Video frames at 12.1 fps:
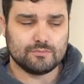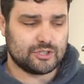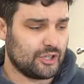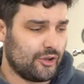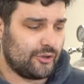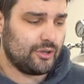
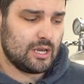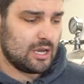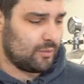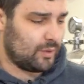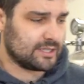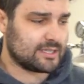So
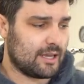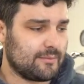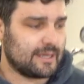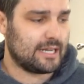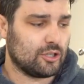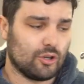once I'm
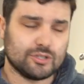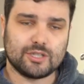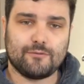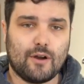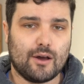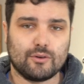getting close
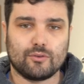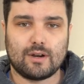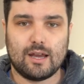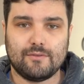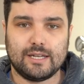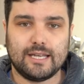to final
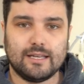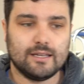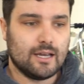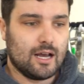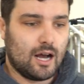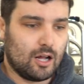gravity,
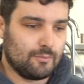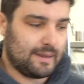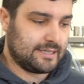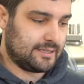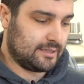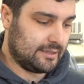I'll
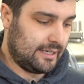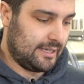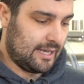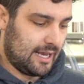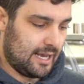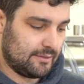basically
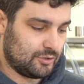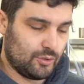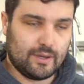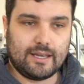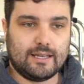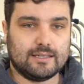
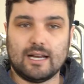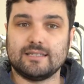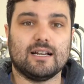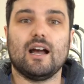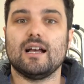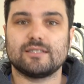do a
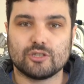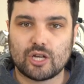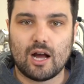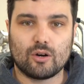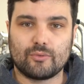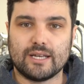
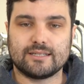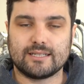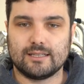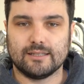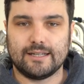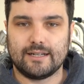diacetyl rest
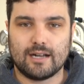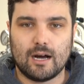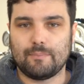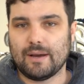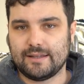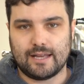to clean it
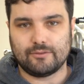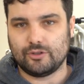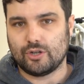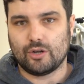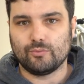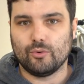up, and then,
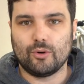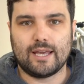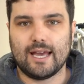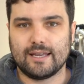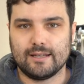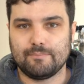you know, we'll
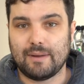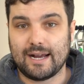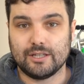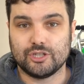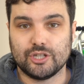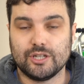keg it,
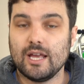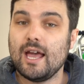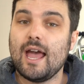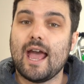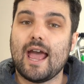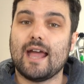package it,
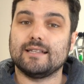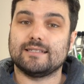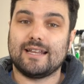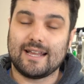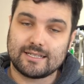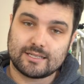and
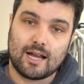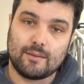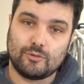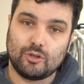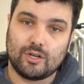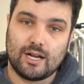the next
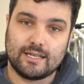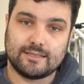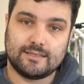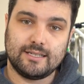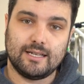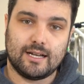time you guys
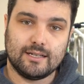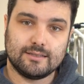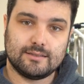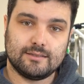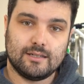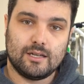see
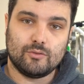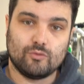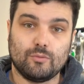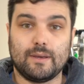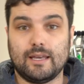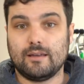us,
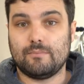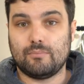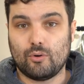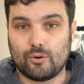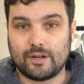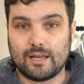we'll be
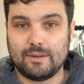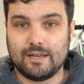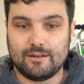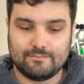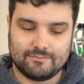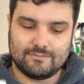pouring a
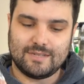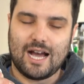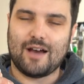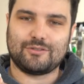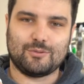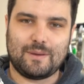beer.
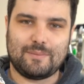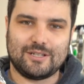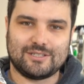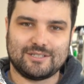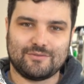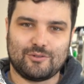after we
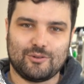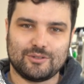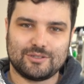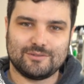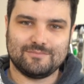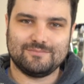pitch this, of course.